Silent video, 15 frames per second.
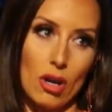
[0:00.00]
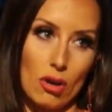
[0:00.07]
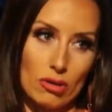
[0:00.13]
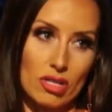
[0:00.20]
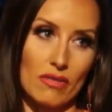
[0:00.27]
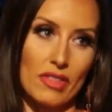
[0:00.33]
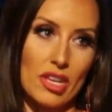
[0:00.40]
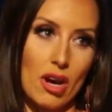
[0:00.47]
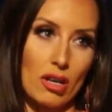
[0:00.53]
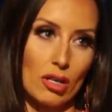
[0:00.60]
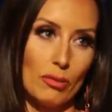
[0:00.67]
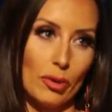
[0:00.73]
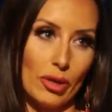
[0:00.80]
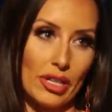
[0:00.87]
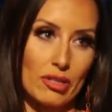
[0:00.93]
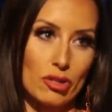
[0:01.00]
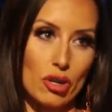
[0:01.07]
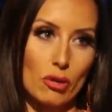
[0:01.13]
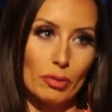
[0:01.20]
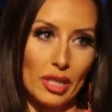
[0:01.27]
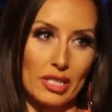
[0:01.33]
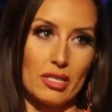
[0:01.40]
host of the Jaco Booyens
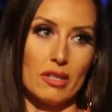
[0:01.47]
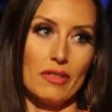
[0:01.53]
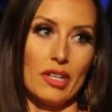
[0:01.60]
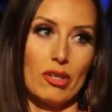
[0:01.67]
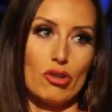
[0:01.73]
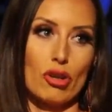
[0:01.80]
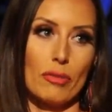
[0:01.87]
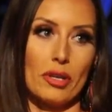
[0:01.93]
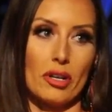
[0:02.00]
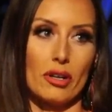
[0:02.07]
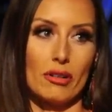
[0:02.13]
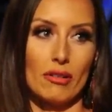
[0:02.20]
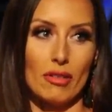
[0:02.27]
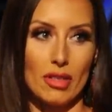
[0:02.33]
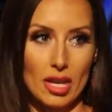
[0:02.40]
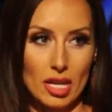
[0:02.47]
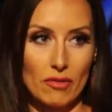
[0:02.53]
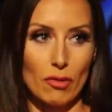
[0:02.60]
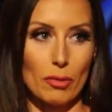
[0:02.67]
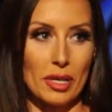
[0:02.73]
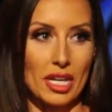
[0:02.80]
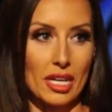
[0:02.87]
Show, Blaze T V contributor. Thank you
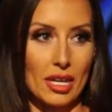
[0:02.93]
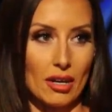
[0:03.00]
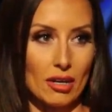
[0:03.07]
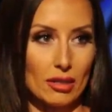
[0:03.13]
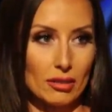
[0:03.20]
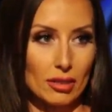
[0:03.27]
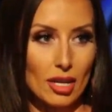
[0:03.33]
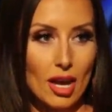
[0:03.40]
for being here.